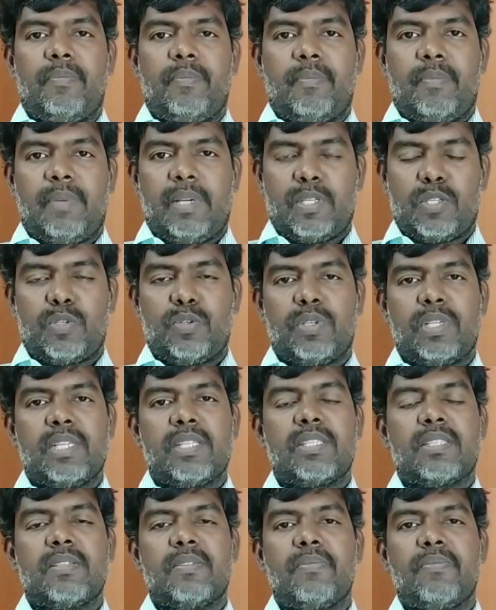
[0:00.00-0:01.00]
My
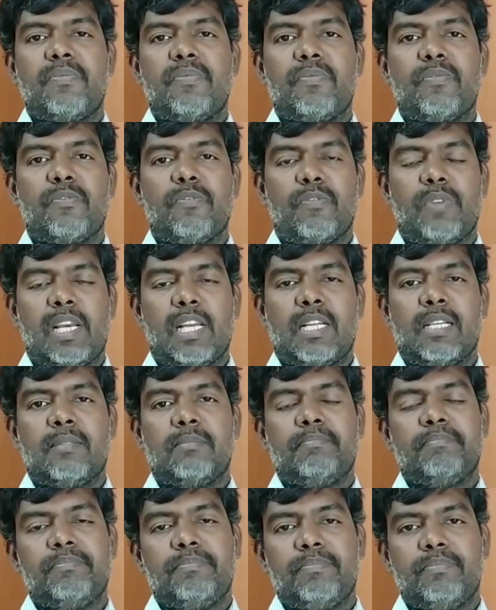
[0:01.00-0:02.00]
students,
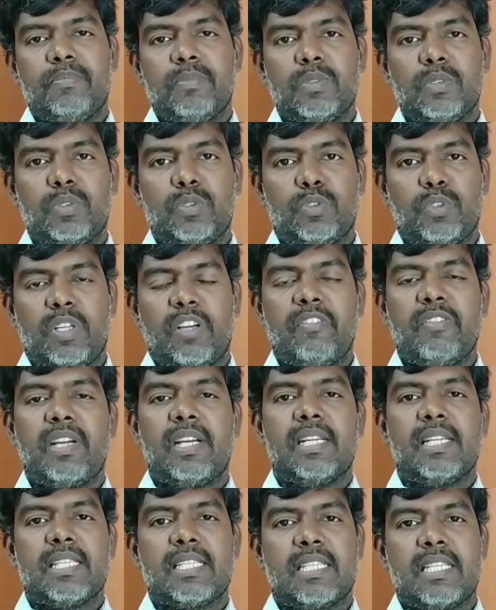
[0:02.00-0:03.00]
welcome. Today we
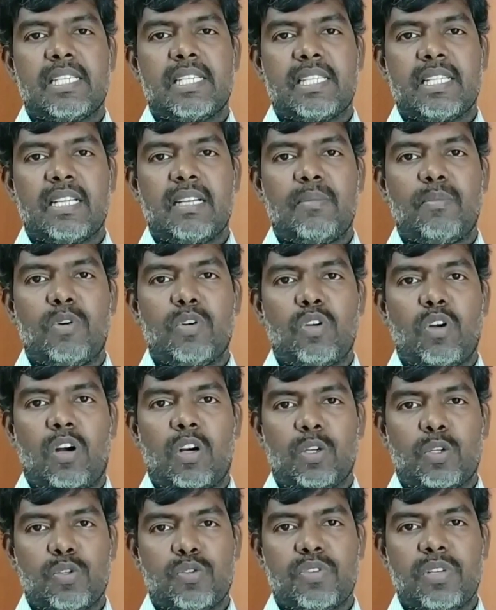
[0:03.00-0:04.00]
are discussing about
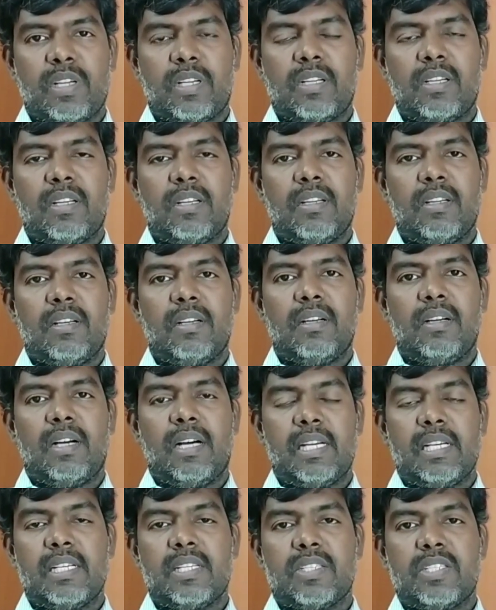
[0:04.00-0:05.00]
Otto cycle
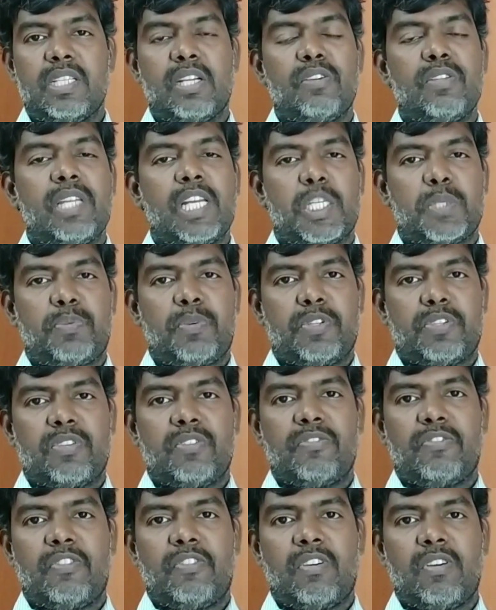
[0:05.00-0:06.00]
and its derivative
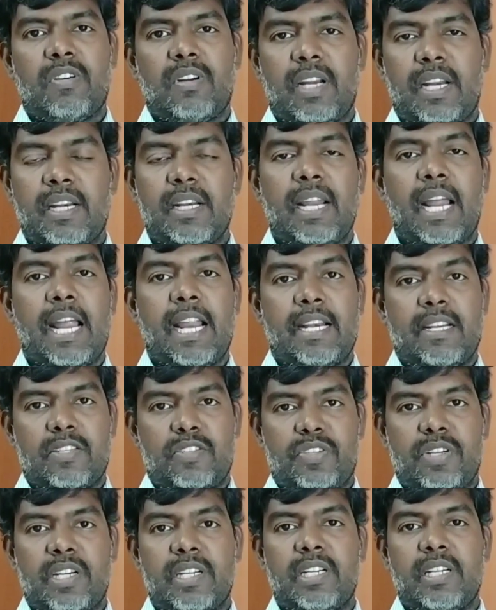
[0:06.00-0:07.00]
expression for and
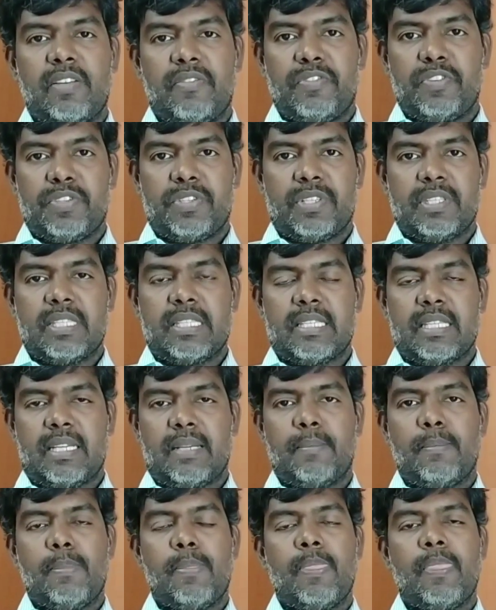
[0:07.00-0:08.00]
standard efficiency.
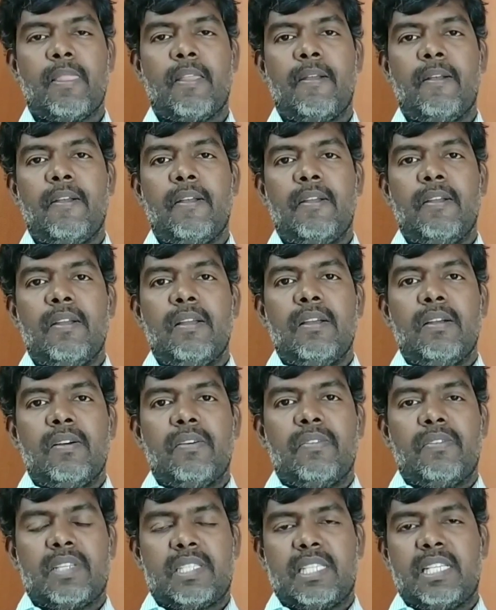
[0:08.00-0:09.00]

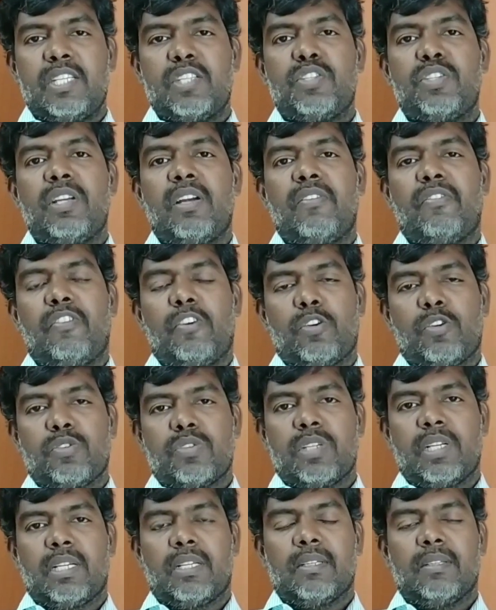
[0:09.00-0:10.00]
First, the history of Otto
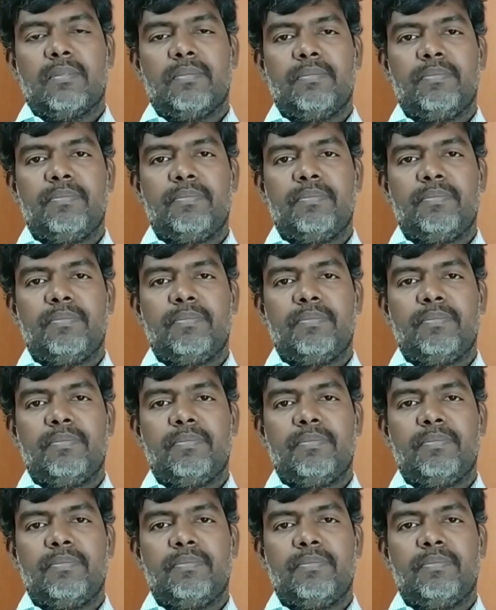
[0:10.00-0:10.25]
cycle.